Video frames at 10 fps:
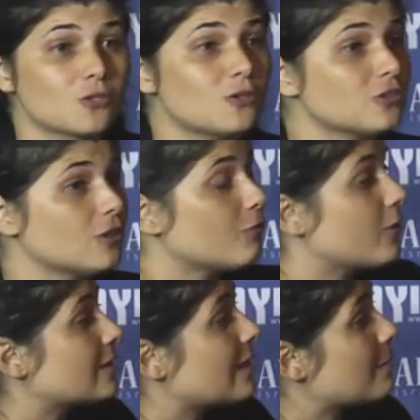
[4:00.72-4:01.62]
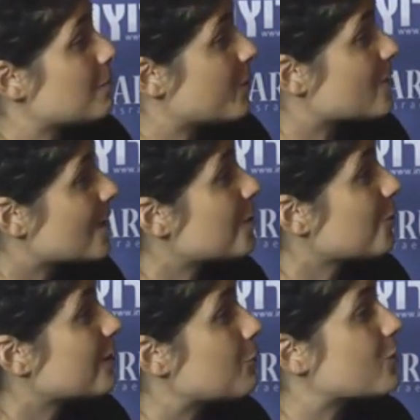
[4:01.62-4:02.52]
certain of it
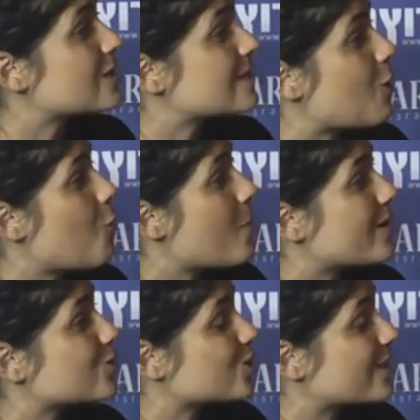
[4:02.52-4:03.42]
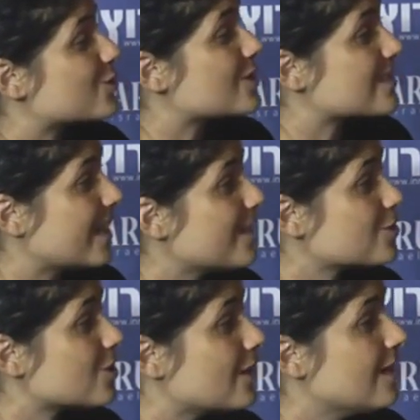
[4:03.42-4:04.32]
particularly with so much
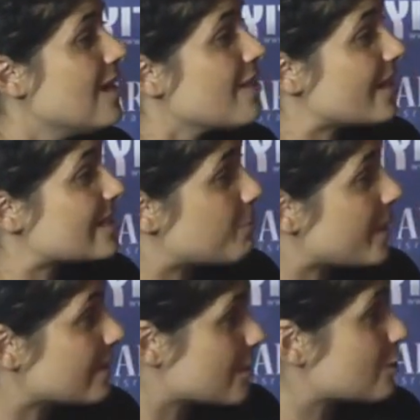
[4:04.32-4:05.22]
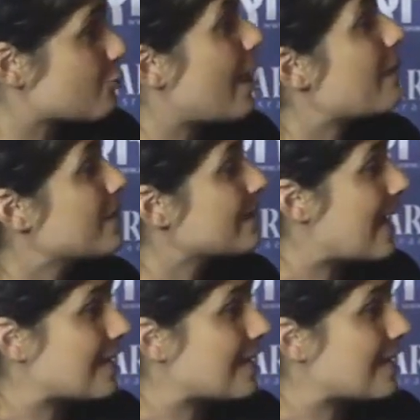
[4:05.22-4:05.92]
legislation that's being describing